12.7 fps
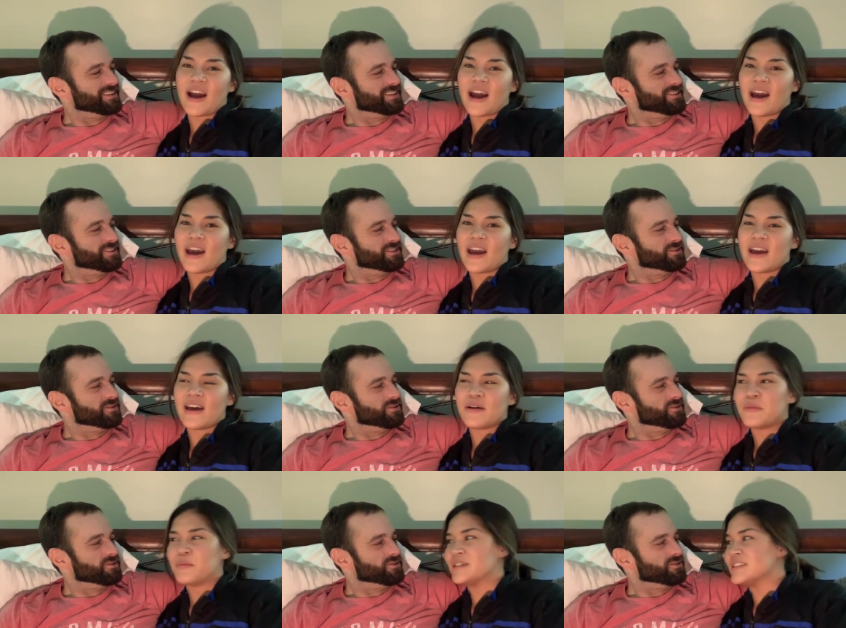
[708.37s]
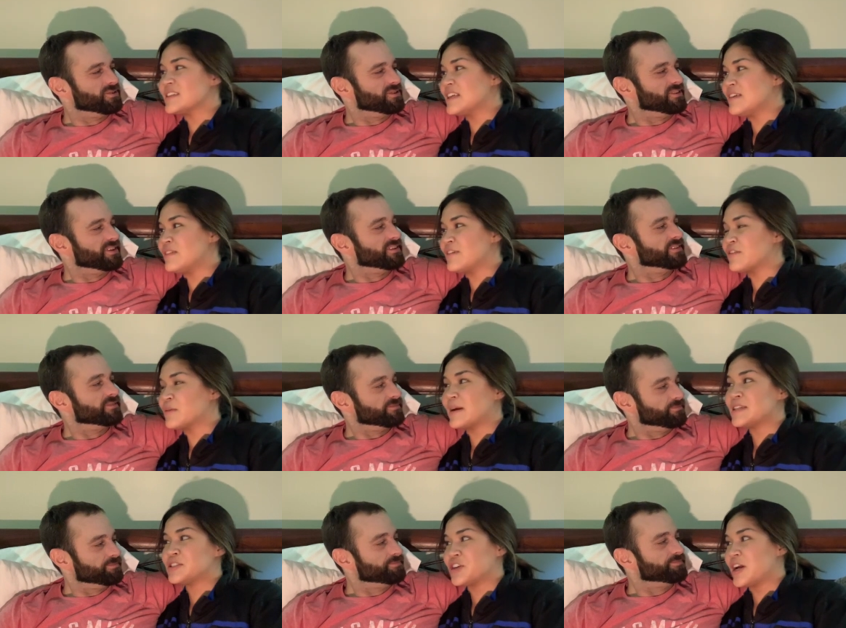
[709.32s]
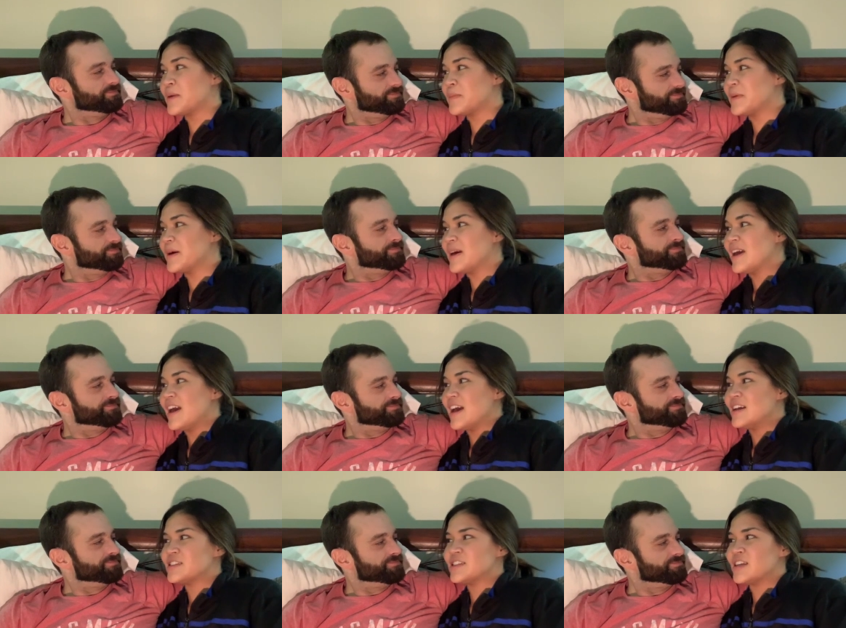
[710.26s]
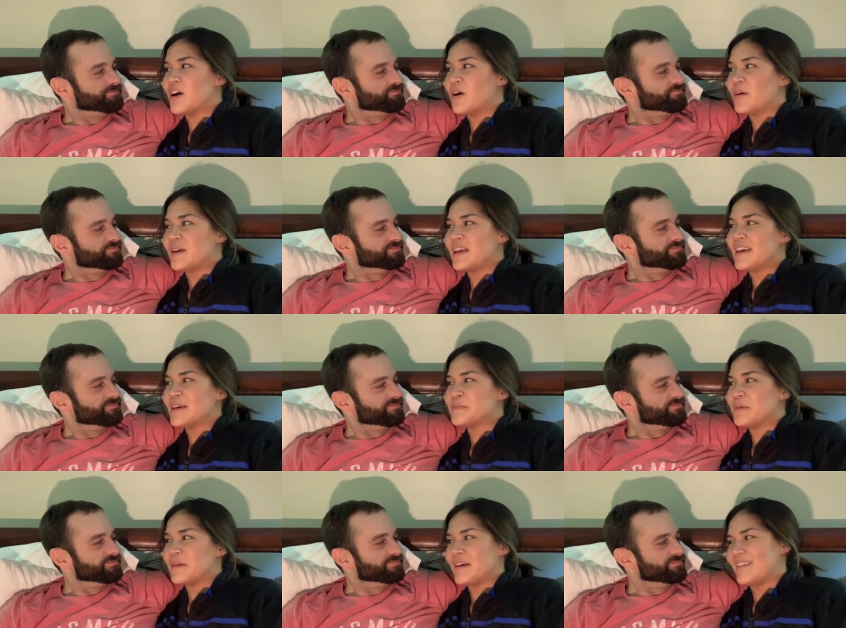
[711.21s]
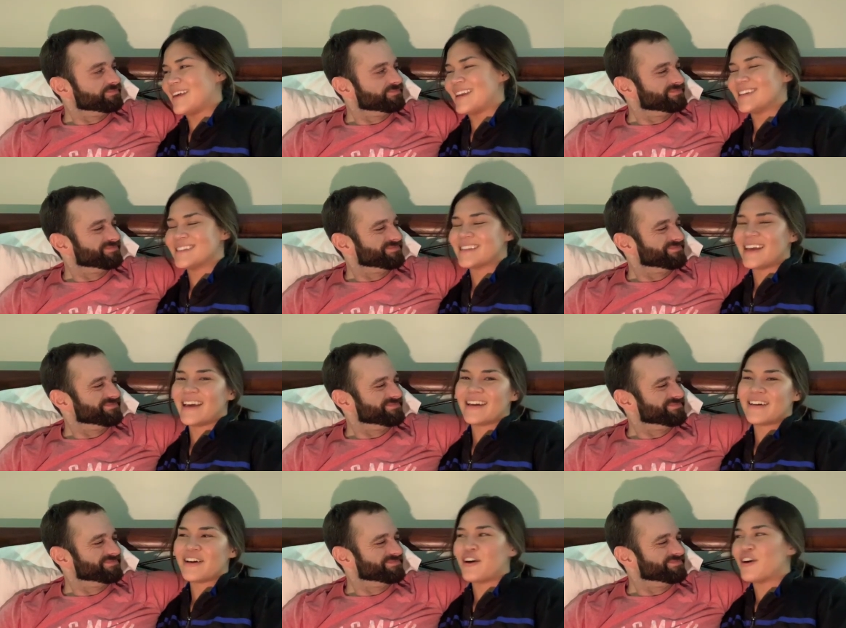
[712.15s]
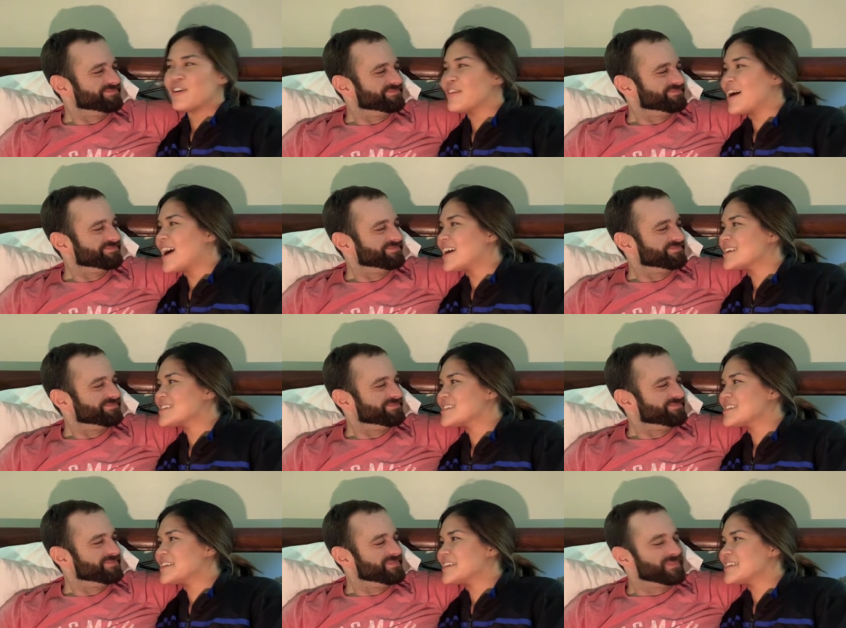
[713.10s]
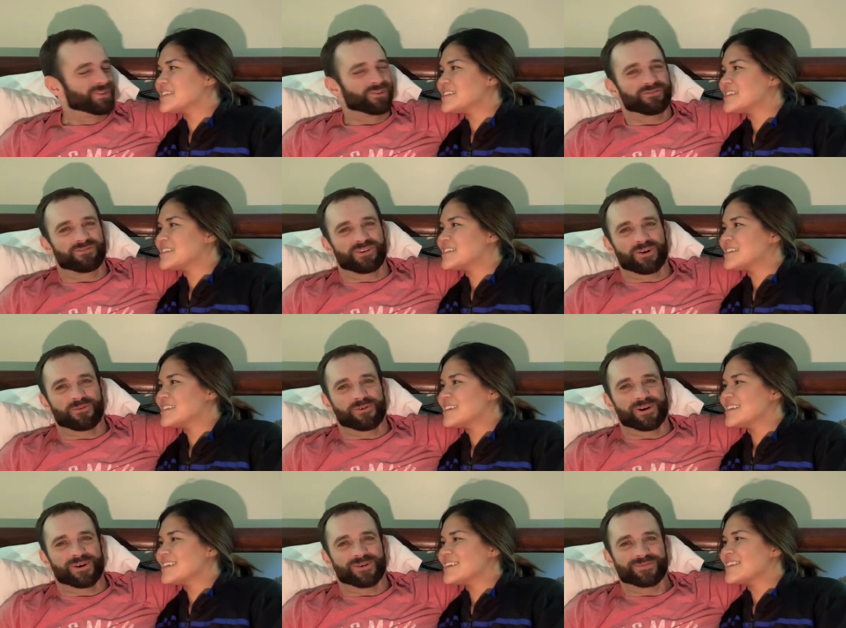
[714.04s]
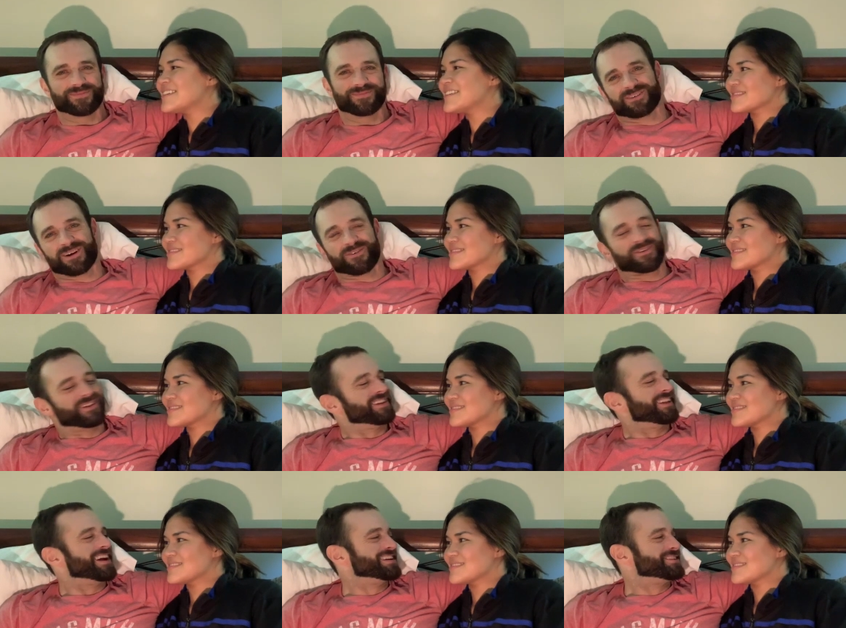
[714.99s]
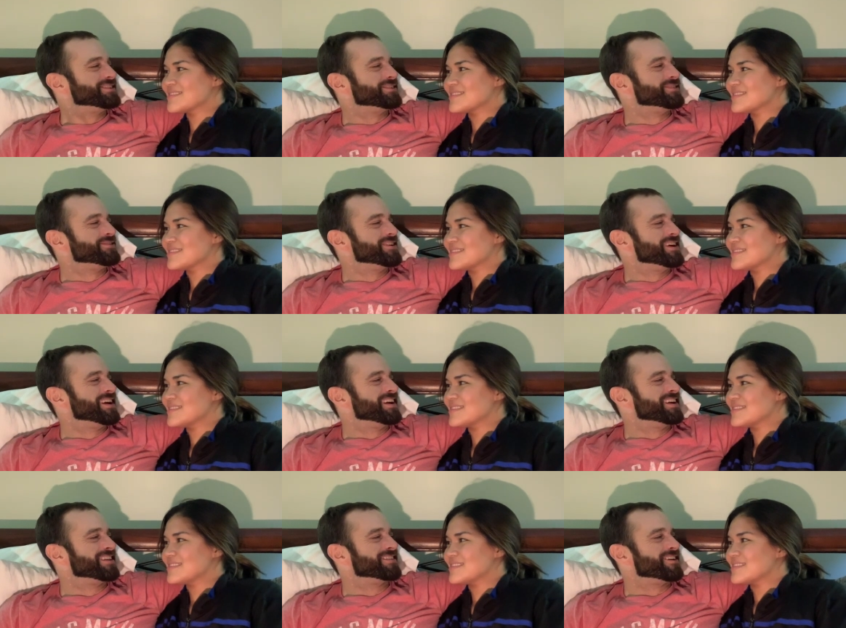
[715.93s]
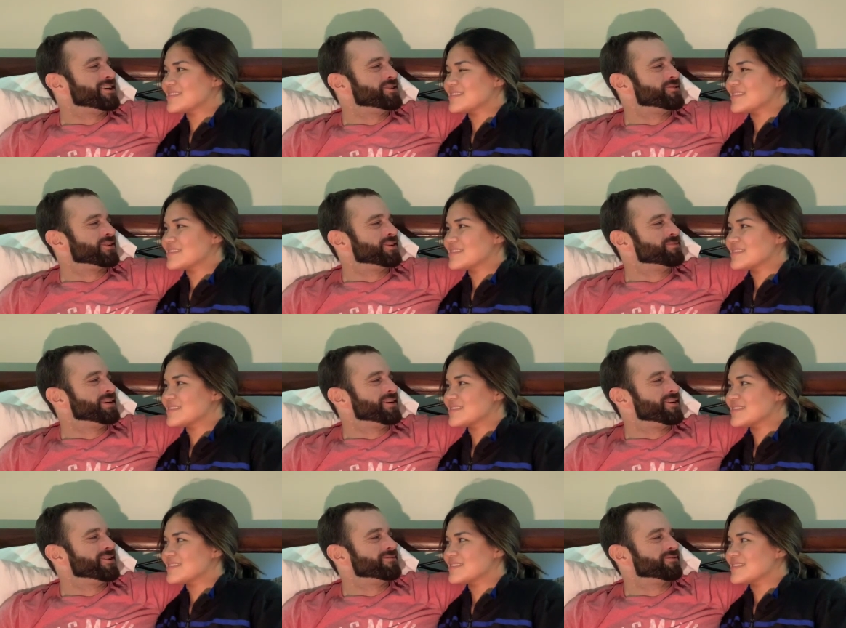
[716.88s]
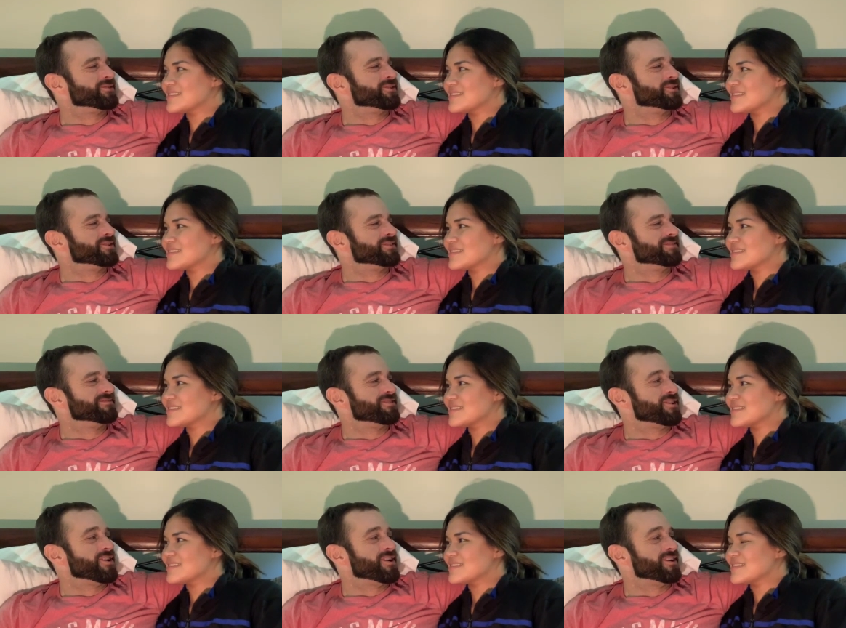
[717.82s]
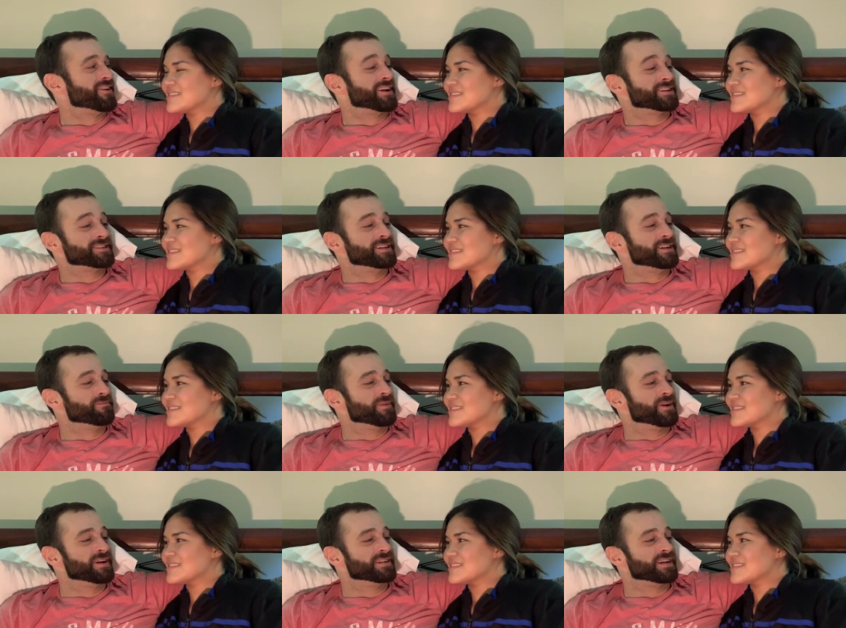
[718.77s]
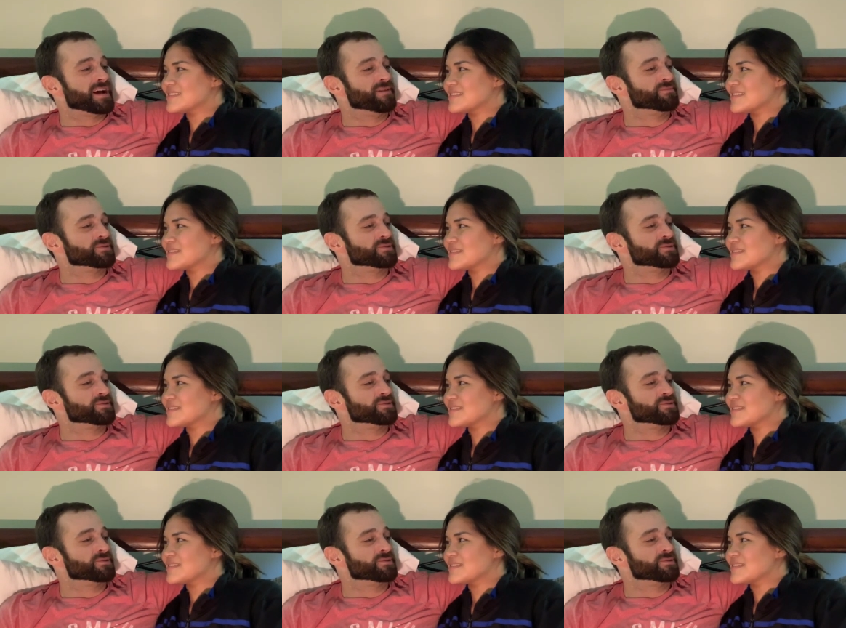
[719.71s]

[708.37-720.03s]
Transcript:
Speaker 1: I was leaving for my trip. Mm-hmm. And so he had planned that as like our last
Speaker 2: a little farewell. I really liked you and I thought you were going to be gone for an extended period of time.